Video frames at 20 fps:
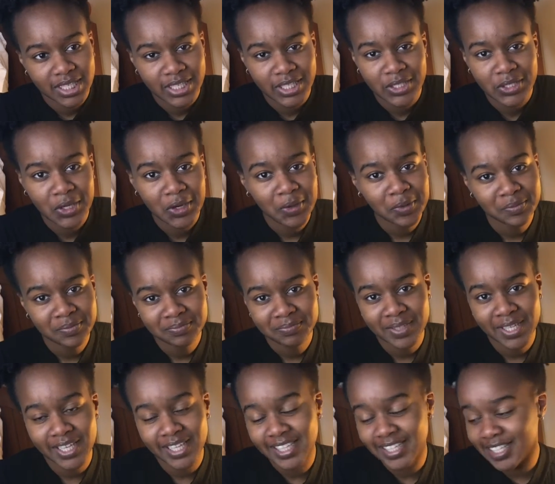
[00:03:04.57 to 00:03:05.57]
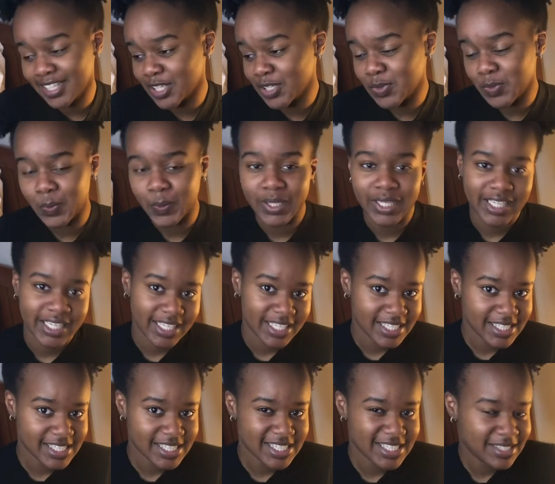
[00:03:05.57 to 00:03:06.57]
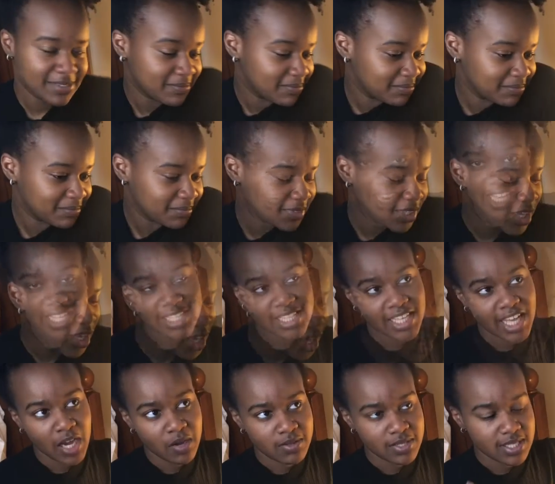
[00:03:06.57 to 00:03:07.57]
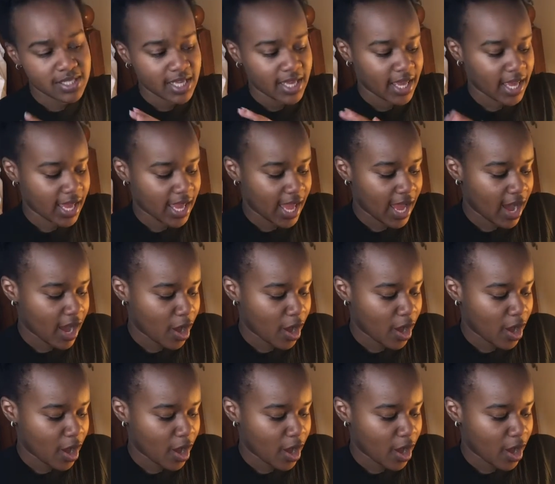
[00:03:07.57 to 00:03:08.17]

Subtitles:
you know, it is what it is. Next thing I would say,